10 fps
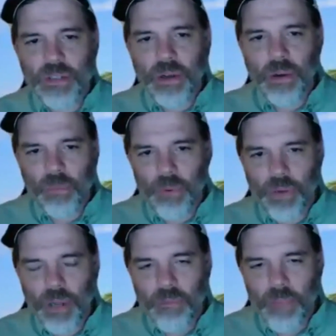You know, we were
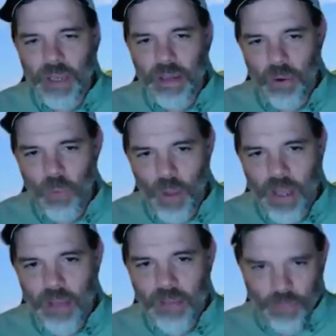kind of making our
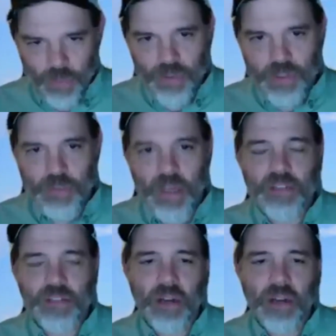way through the space,